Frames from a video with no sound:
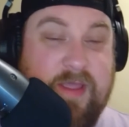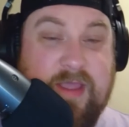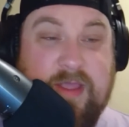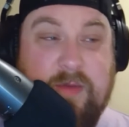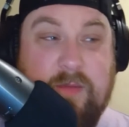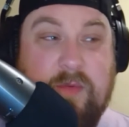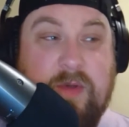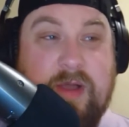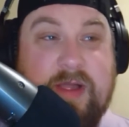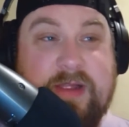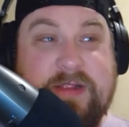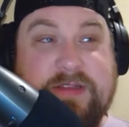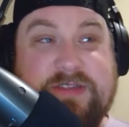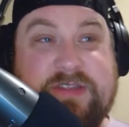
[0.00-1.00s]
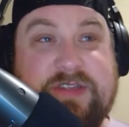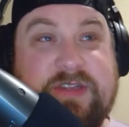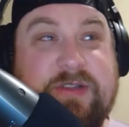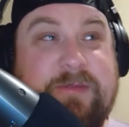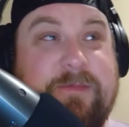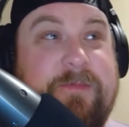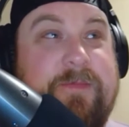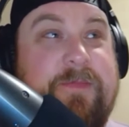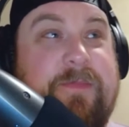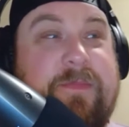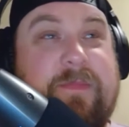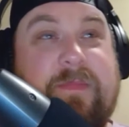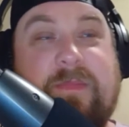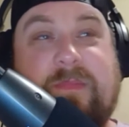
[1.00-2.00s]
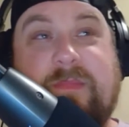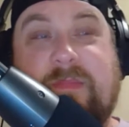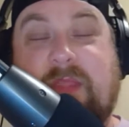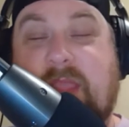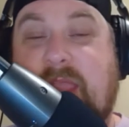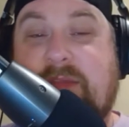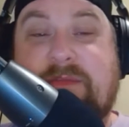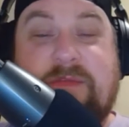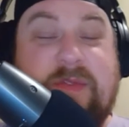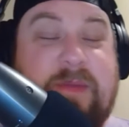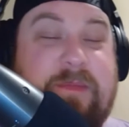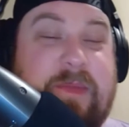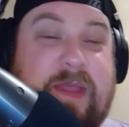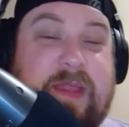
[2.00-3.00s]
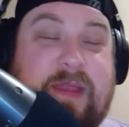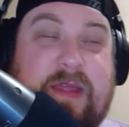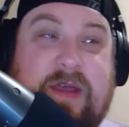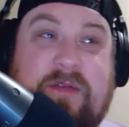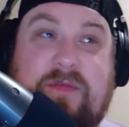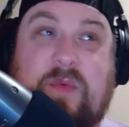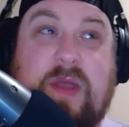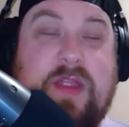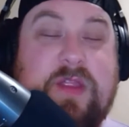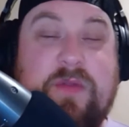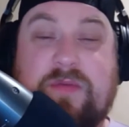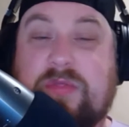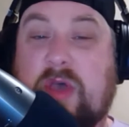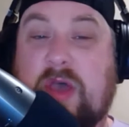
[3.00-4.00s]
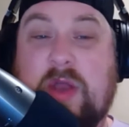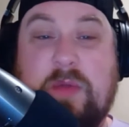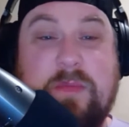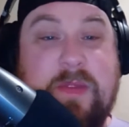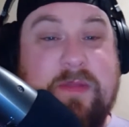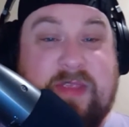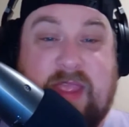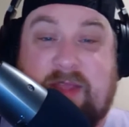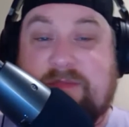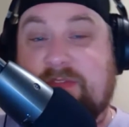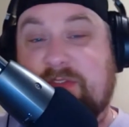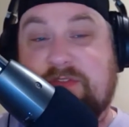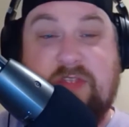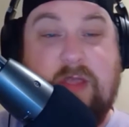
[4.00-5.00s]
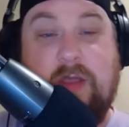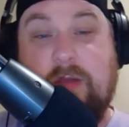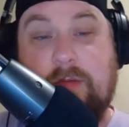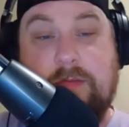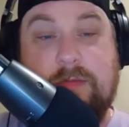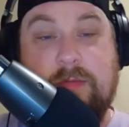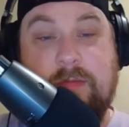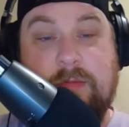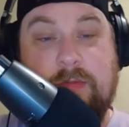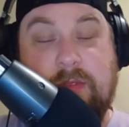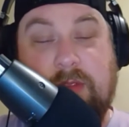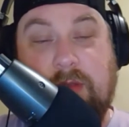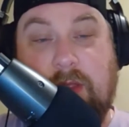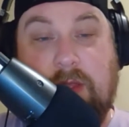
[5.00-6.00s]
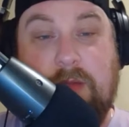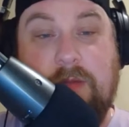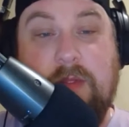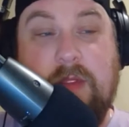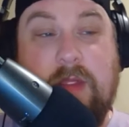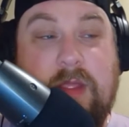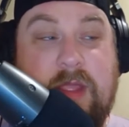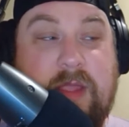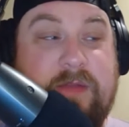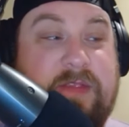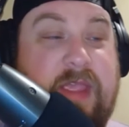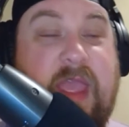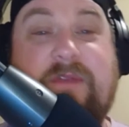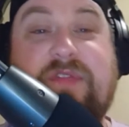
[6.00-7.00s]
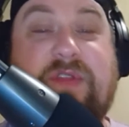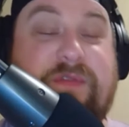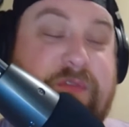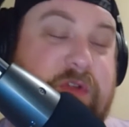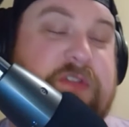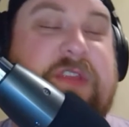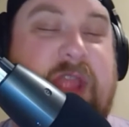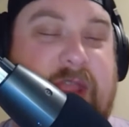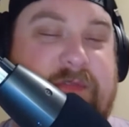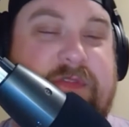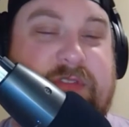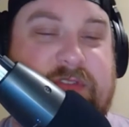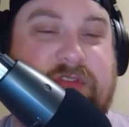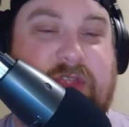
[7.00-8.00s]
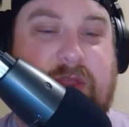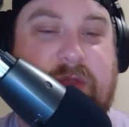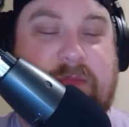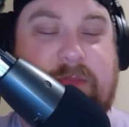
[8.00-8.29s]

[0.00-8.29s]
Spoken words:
It was every bit of what you thought it would be. It was half the show, you know. It was half the first half of the show.